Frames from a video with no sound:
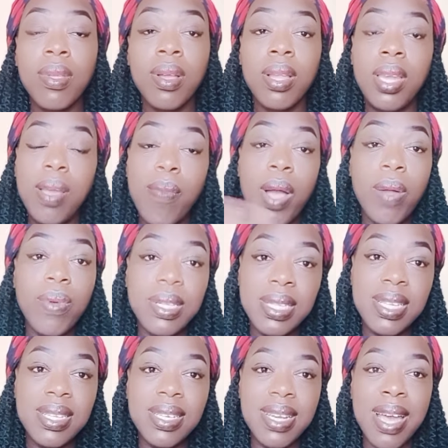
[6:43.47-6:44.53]
Deemwango,
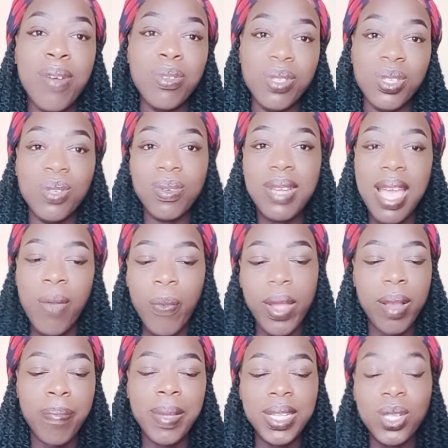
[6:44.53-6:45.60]
sit down. Today we'll
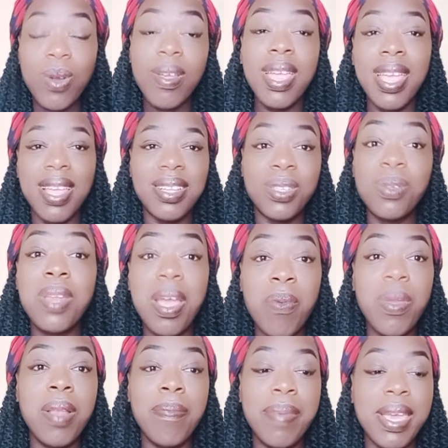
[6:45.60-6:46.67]
be talking. Today
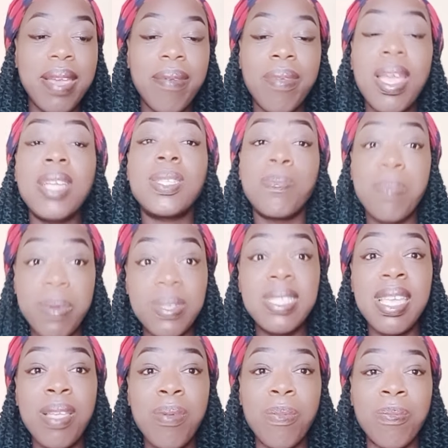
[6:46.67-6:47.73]
we'll be
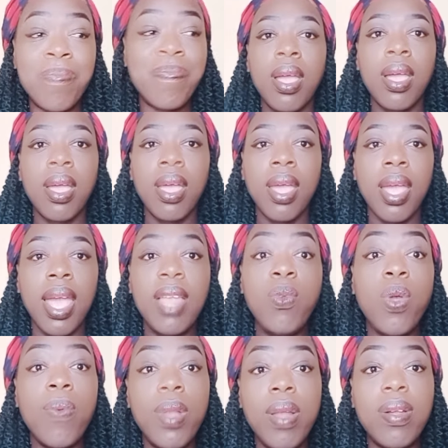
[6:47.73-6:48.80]
exposing you. And we
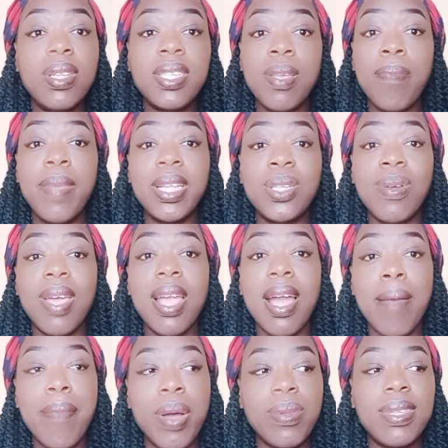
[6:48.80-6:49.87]
will also be talking
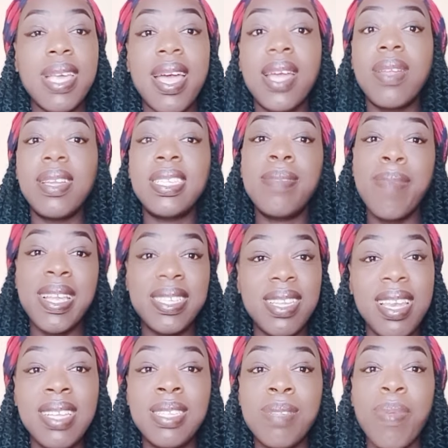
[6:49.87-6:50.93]
about her Christmas
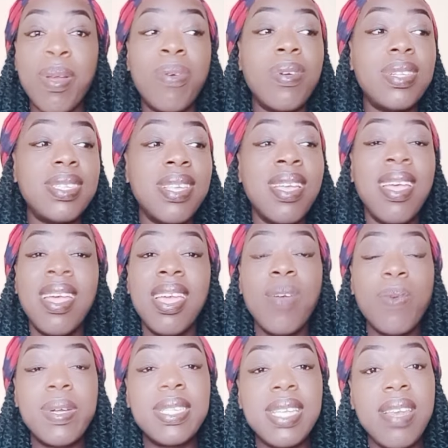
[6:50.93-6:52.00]
list, because he
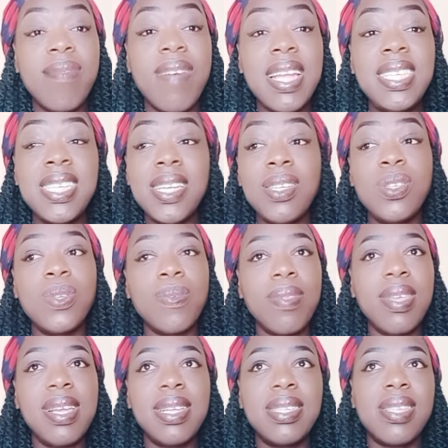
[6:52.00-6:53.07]
was invited to
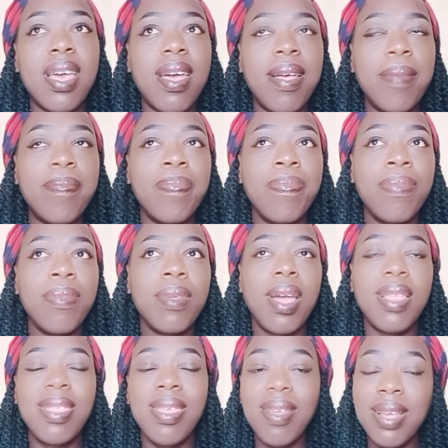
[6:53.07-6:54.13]
this, I
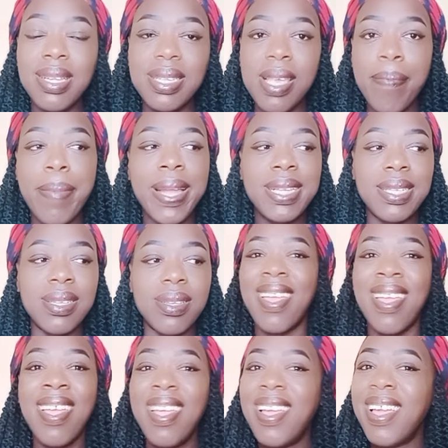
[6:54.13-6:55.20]
think it's a party.
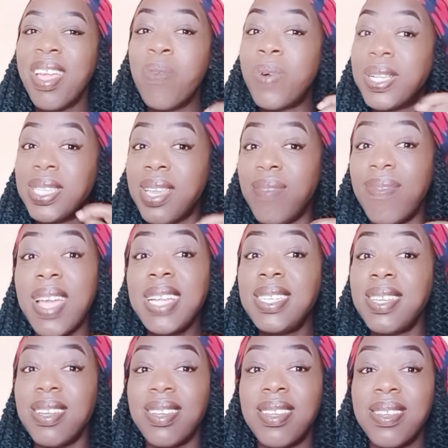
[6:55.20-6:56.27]
He was
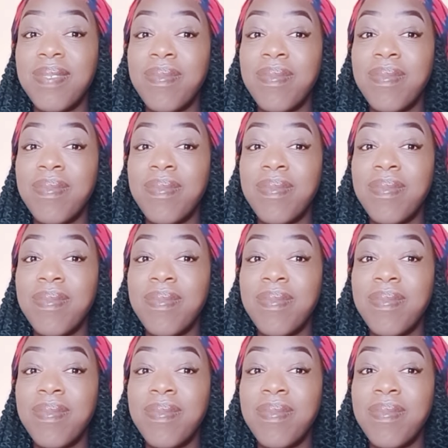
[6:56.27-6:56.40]
invited.